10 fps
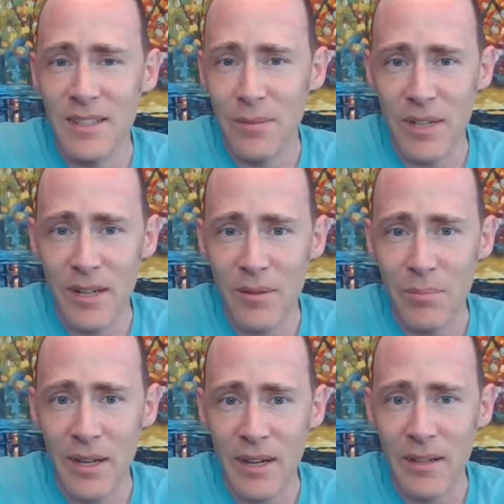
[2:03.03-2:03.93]

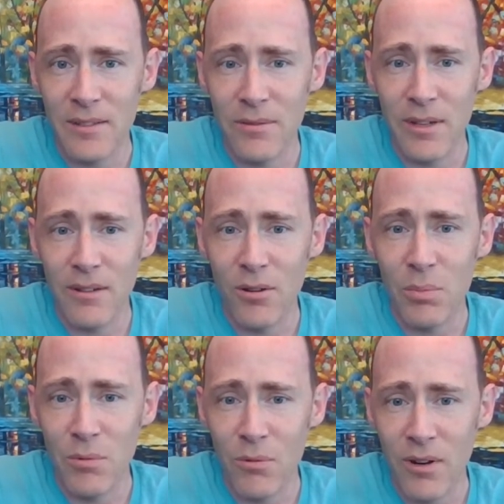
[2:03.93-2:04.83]
intimidated by doing an
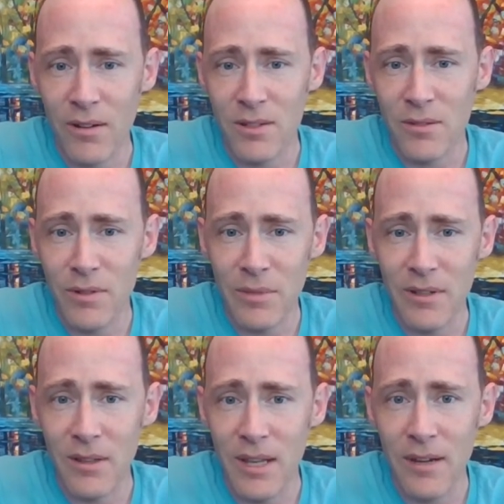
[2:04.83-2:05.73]
open water swim
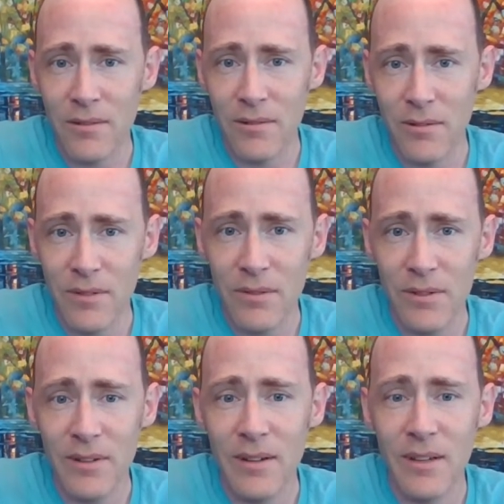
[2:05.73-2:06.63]
in a lake or a
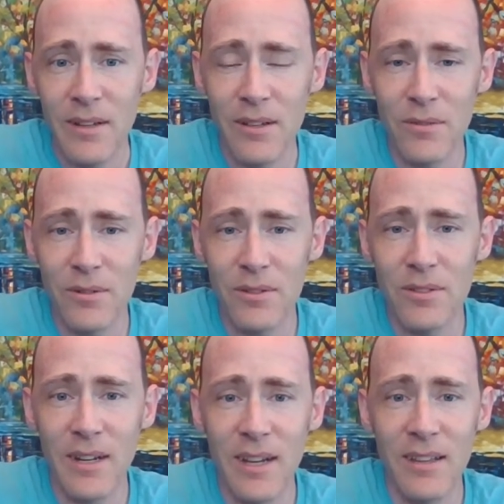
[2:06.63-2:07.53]
river in your
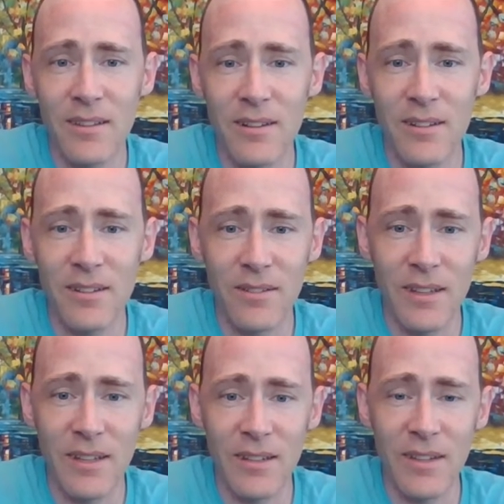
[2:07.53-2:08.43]
first triathlon, and you
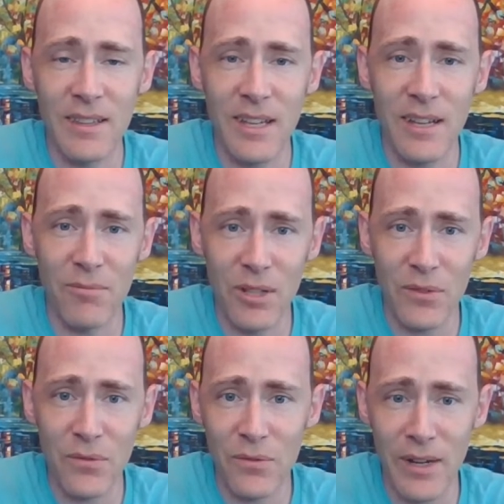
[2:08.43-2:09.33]
get that
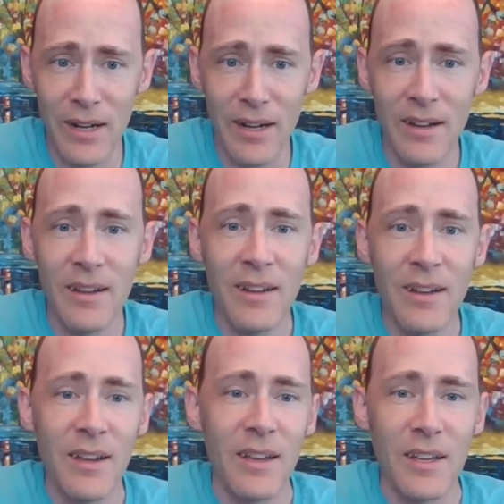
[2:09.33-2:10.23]
really fun
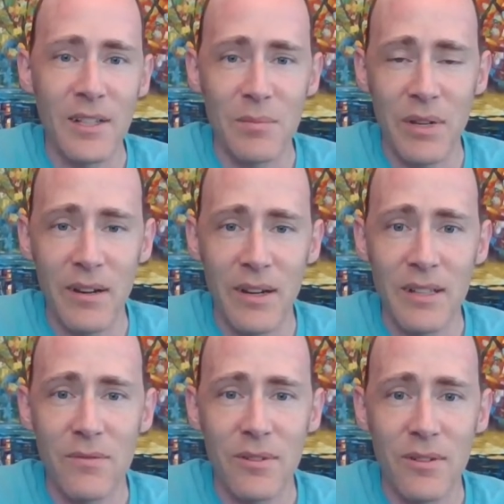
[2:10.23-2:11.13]

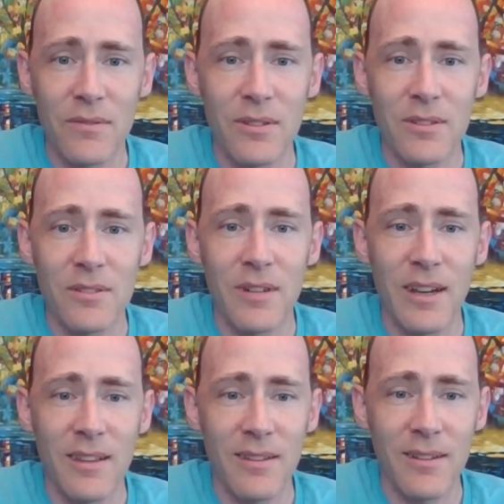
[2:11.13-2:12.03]
experience for your first
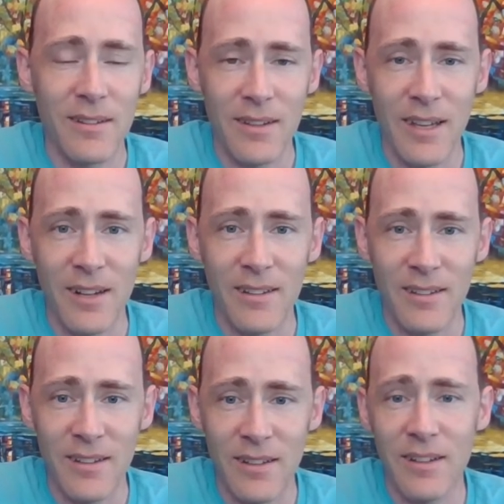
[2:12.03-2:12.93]
triathlon, and
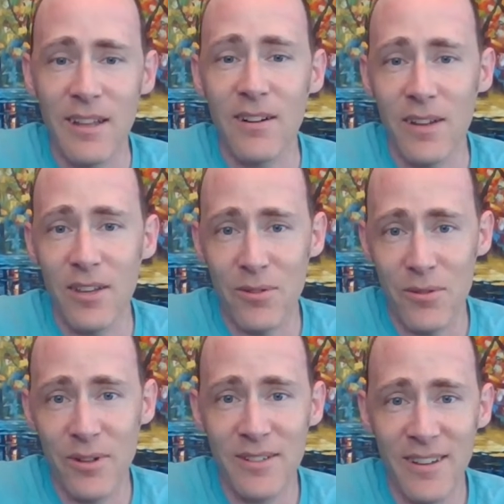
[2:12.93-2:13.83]
that'll get you
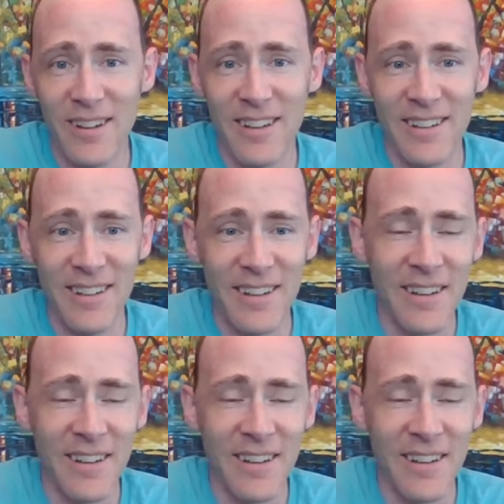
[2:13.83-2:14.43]
hooked on it.